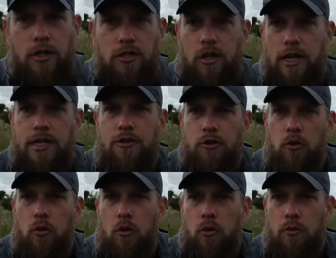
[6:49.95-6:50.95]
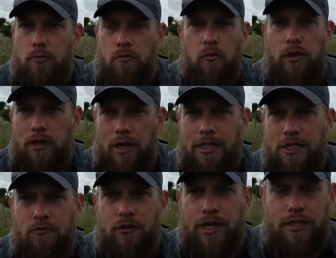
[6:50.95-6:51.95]
so like indoor with
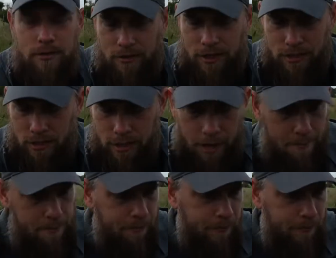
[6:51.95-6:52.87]
lighting rigs and things like